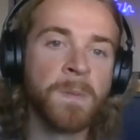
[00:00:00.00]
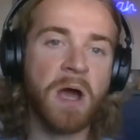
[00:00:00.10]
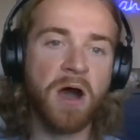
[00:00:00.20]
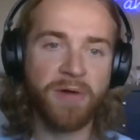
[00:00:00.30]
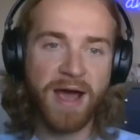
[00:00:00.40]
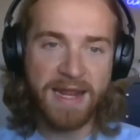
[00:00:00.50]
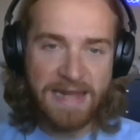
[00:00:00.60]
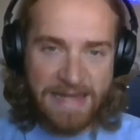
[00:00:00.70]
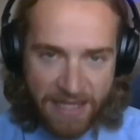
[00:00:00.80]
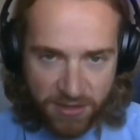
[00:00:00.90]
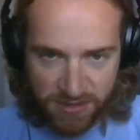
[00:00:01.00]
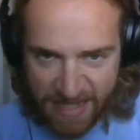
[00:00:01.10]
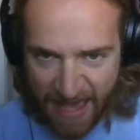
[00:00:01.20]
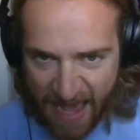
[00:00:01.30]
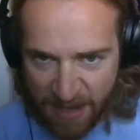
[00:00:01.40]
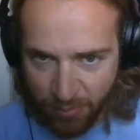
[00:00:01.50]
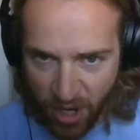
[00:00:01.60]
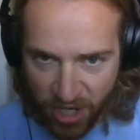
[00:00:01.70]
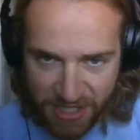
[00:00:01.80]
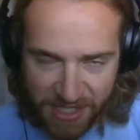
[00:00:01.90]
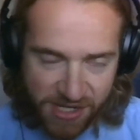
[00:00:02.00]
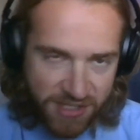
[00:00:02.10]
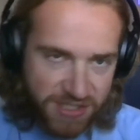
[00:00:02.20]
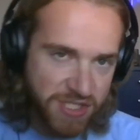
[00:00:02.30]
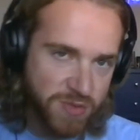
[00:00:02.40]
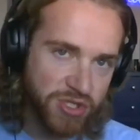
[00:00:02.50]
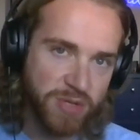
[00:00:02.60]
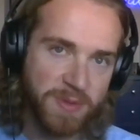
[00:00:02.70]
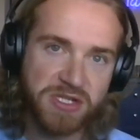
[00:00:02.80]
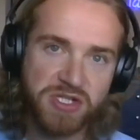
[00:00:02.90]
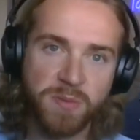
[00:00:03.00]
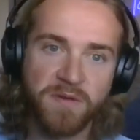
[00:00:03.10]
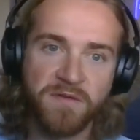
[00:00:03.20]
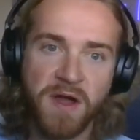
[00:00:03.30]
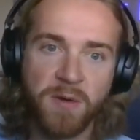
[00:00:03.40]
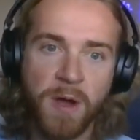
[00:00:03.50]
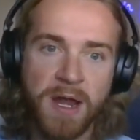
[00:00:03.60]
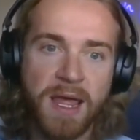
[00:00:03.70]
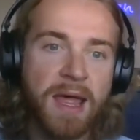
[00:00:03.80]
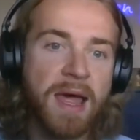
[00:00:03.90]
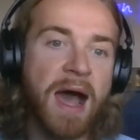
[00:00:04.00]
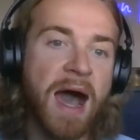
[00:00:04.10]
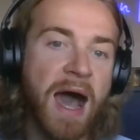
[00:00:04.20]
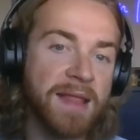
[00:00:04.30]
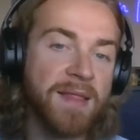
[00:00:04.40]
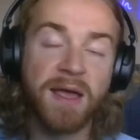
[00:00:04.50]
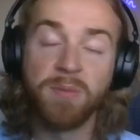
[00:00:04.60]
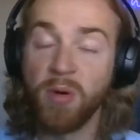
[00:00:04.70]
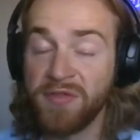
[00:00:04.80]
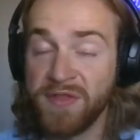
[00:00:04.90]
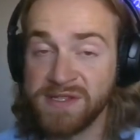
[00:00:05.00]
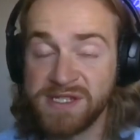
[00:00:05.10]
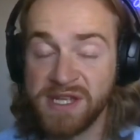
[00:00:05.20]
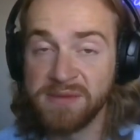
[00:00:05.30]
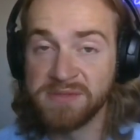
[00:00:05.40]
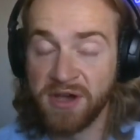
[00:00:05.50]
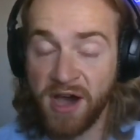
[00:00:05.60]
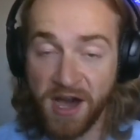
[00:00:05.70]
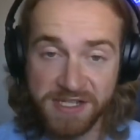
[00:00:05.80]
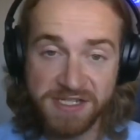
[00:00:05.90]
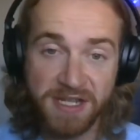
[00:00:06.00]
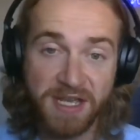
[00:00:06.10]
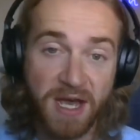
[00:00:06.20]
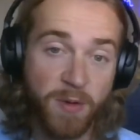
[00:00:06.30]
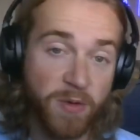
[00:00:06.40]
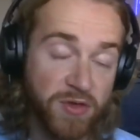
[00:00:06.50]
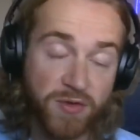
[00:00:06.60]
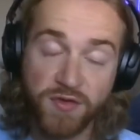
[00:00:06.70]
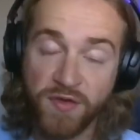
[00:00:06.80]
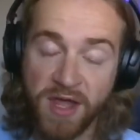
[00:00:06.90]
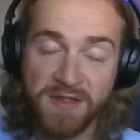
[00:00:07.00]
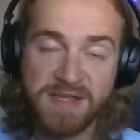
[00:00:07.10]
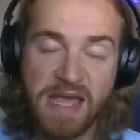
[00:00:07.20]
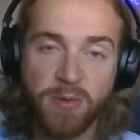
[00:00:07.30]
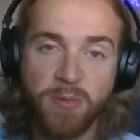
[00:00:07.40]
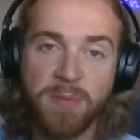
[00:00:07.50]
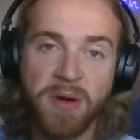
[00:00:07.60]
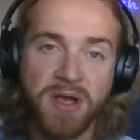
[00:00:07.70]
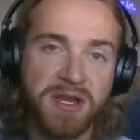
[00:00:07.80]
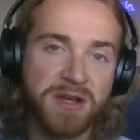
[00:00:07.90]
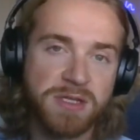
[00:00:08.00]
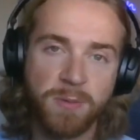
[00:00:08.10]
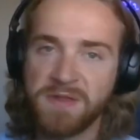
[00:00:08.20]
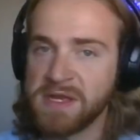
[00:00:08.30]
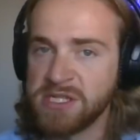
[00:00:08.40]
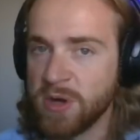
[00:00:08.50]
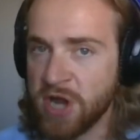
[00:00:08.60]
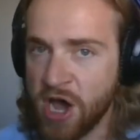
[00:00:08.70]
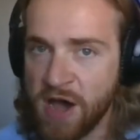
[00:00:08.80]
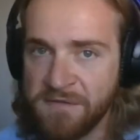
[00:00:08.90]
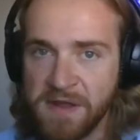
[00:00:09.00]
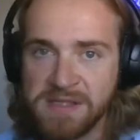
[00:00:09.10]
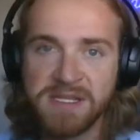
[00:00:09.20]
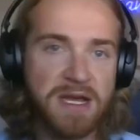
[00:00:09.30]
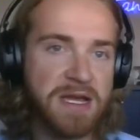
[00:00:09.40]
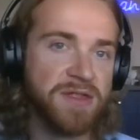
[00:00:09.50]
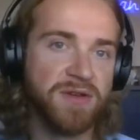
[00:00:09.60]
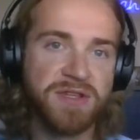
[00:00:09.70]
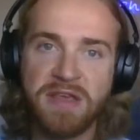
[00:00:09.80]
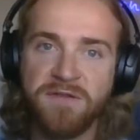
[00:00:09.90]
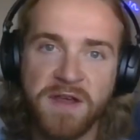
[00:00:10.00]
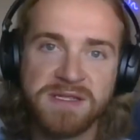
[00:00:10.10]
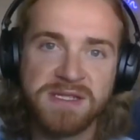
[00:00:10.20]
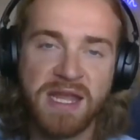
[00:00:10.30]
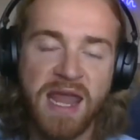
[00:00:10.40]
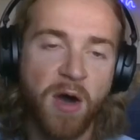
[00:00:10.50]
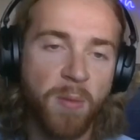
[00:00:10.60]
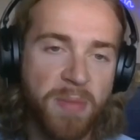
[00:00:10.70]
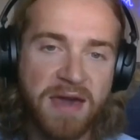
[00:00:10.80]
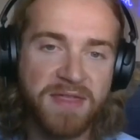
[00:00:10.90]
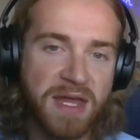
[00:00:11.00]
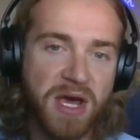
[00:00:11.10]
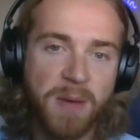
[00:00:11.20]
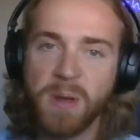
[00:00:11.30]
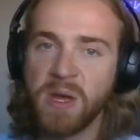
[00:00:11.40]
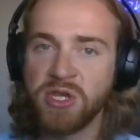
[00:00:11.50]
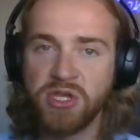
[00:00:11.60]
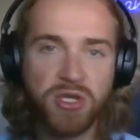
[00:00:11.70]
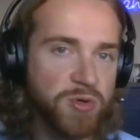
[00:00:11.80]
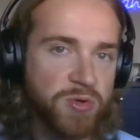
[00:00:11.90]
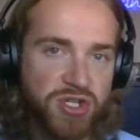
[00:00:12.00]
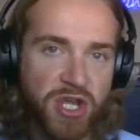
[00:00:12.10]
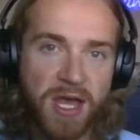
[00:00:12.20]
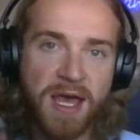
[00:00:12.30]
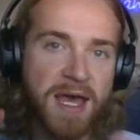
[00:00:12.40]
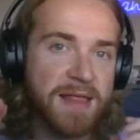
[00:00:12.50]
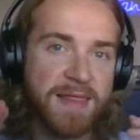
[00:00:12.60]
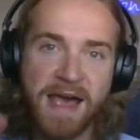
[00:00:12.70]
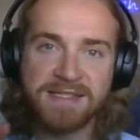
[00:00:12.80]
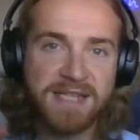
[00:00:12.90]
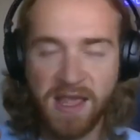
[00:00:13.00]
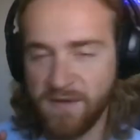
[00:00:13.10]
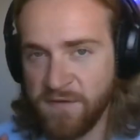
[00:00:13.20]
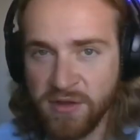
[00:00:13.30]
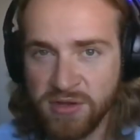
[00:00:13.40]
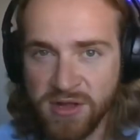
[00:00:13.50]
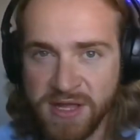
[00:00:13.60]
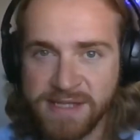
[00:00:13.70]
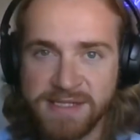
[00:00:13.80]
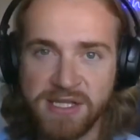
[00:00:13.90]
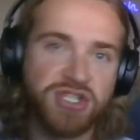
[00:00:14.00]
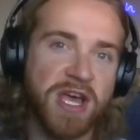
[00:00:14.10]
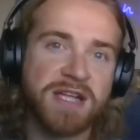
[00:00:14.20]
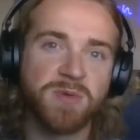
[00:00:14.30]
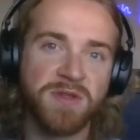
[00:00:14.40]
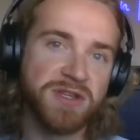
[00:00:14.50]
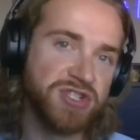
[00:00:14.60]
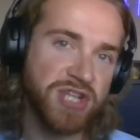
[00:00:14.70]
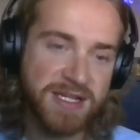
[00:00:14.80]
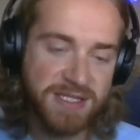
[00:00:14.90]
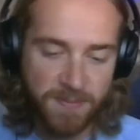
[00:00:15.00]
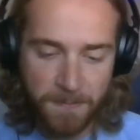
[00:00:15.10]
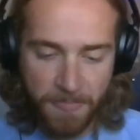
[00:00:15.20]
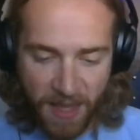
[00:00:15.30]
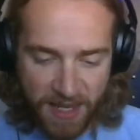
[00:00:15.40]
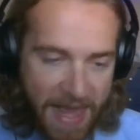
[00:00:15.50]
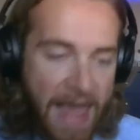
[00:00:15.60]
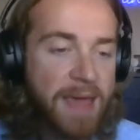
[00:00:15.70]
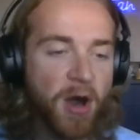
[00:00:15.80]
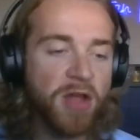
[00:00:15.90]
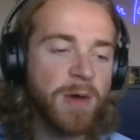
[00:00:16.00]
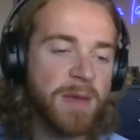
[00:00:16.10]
All right, Eagles at Buccaneers. This one should be a super fun one. I like both these teams. Honestly, I'm a huge fan of the Tampa Bay Buccaneers and what they do on offense. Their defense can help back that up. Huge last-second field goal against the Jets where the Jets came all the way